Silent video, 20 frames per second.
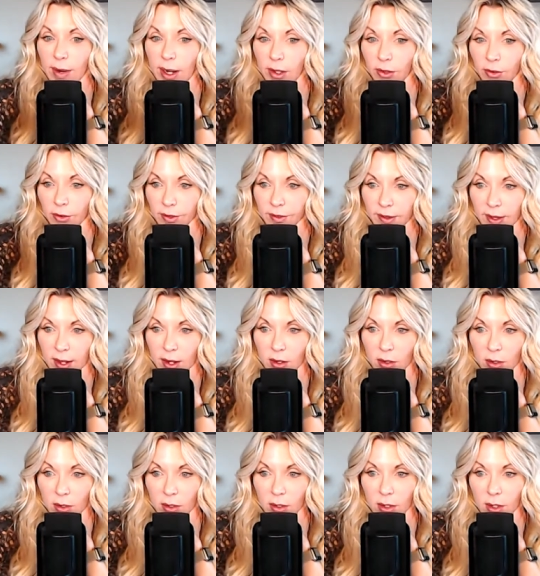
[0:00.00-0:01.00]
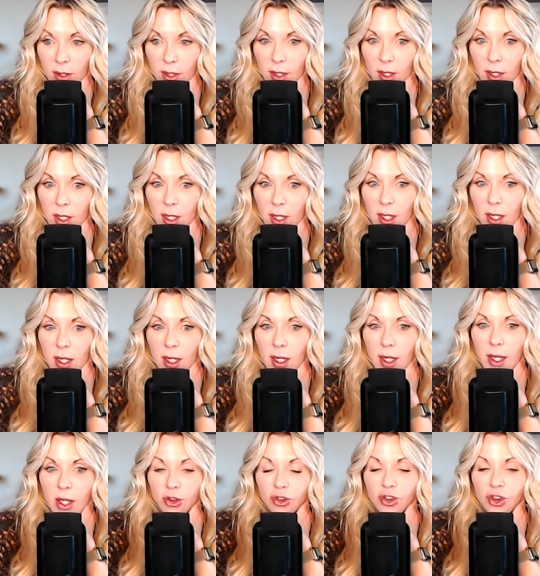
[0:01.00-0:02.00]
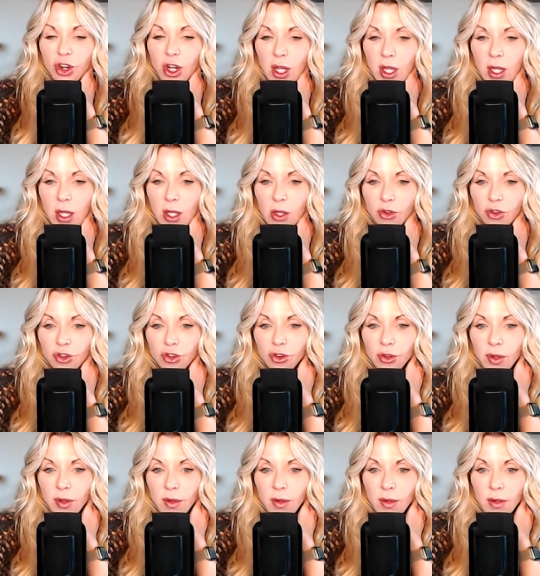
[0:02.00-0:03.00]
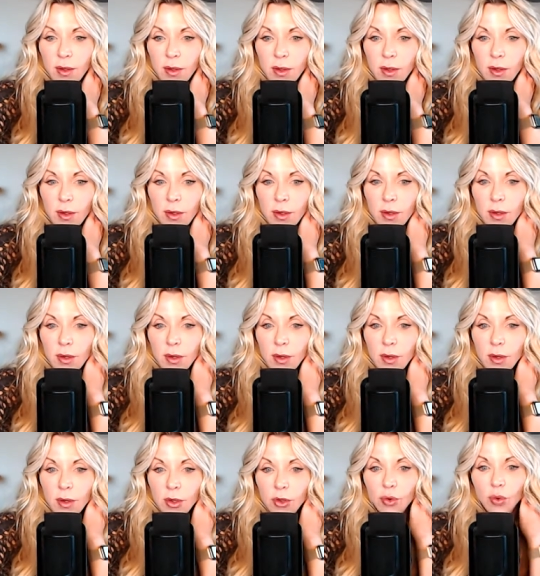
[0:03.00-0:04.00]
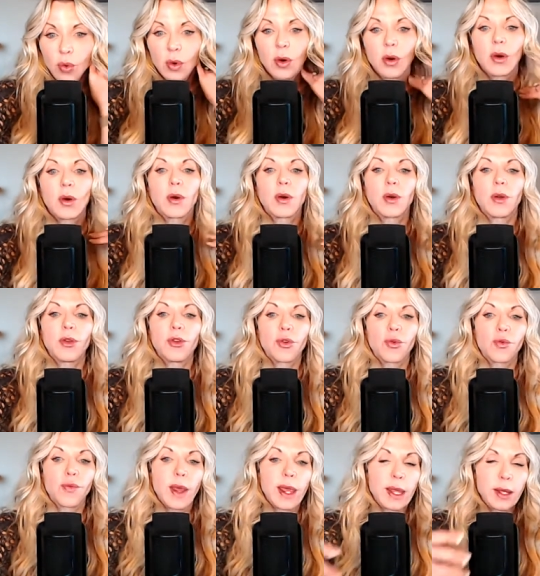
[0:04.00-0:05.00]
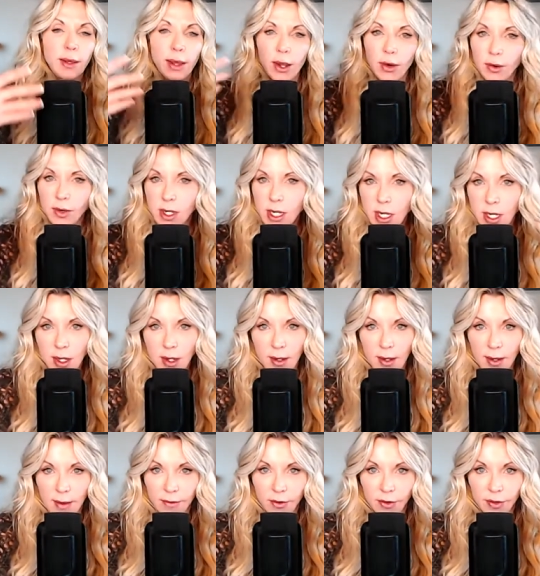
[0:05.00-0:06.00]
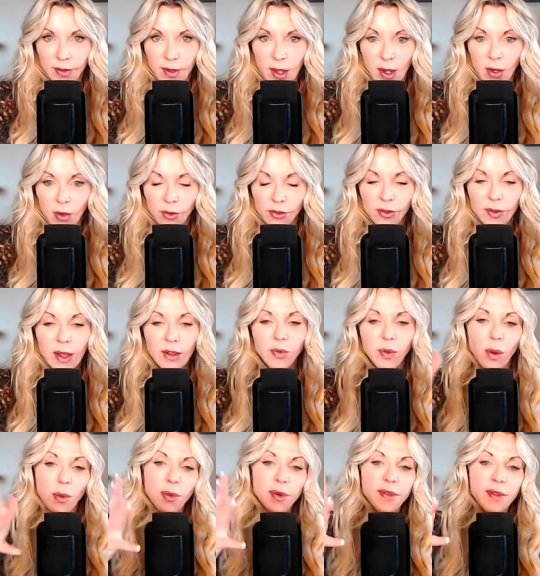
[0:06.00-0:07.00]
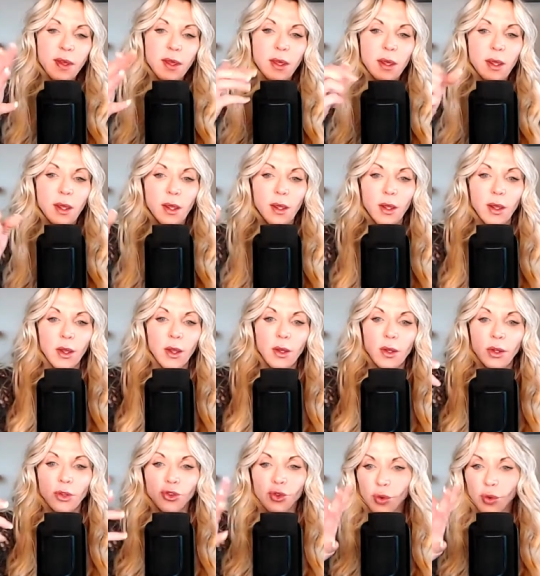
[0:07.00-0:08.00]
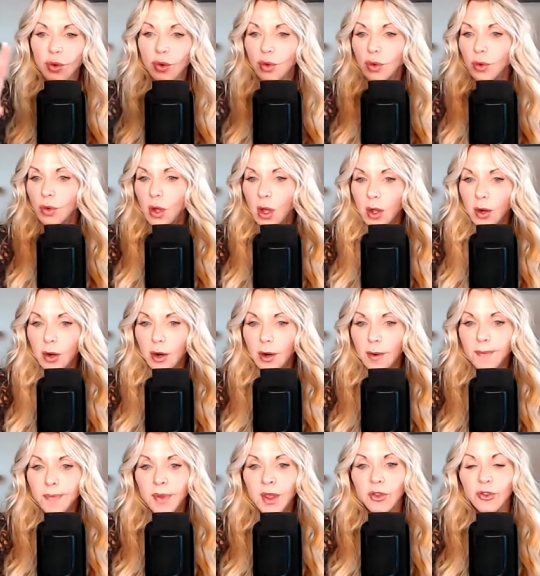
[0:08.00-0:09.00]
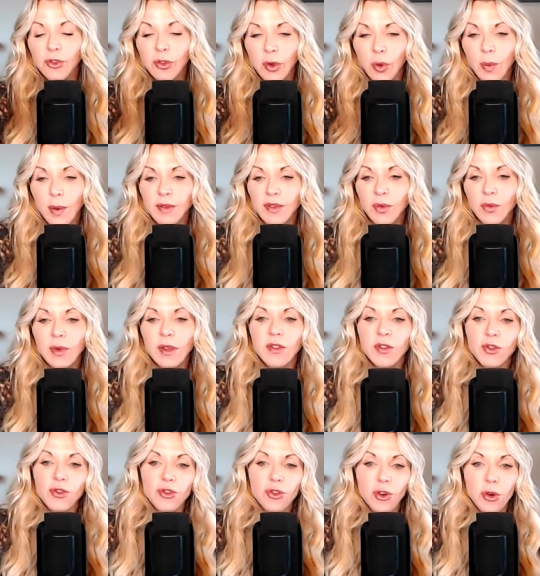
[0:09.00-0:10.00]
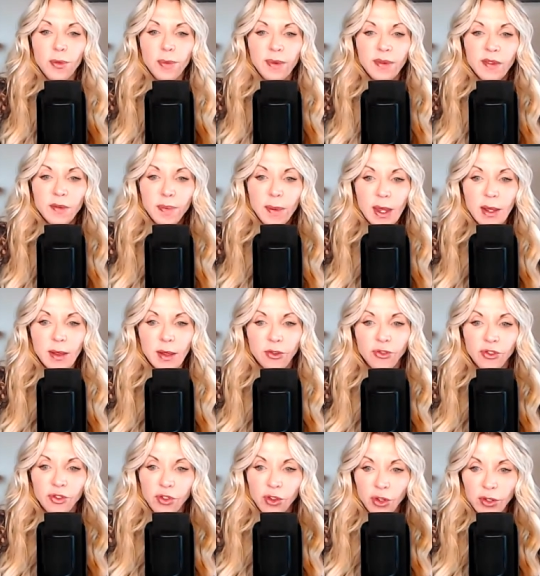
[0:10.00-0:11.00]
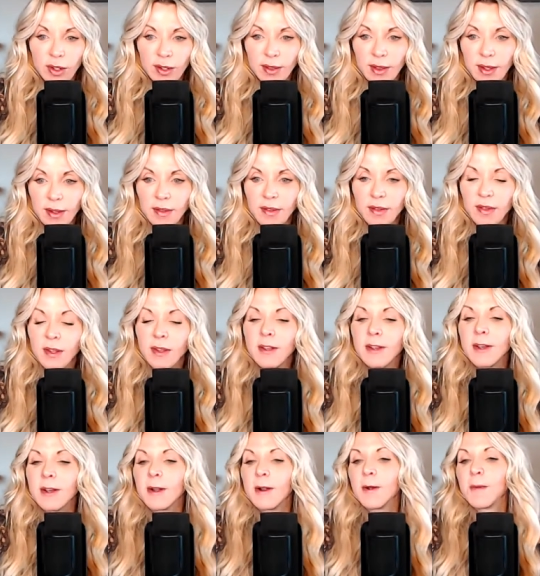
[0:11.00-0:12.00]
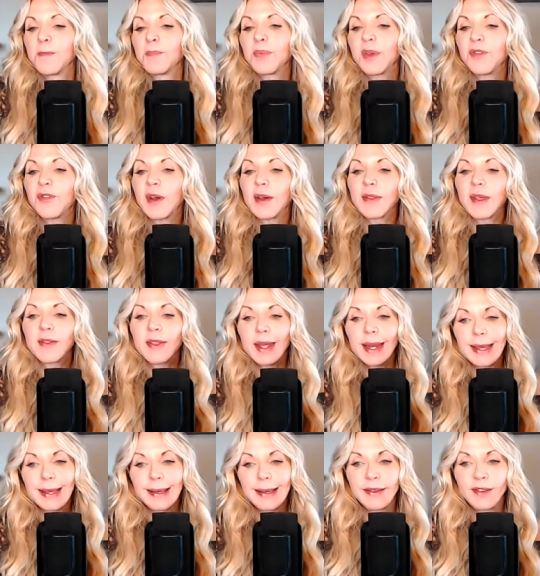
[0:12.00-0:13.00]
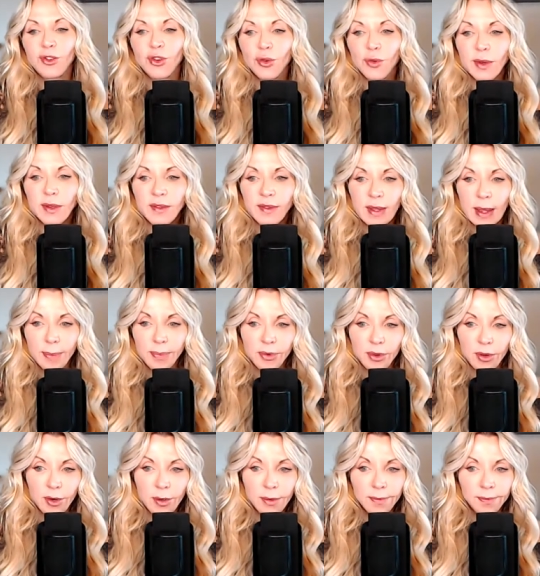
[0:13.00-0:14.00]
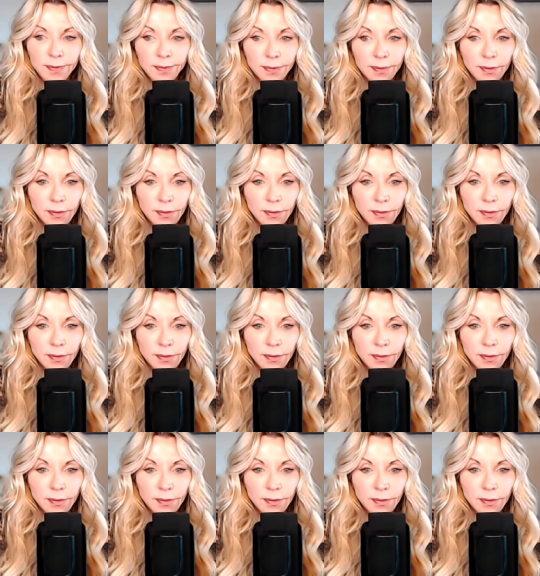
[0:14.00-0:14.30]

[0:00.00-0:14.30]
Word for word: a regular cycle, can change your your regularity of your cycle. So that's why we're seeing shorter, longer. So there was a research group in Spain that just looked at this. They found that that ACE2 receptor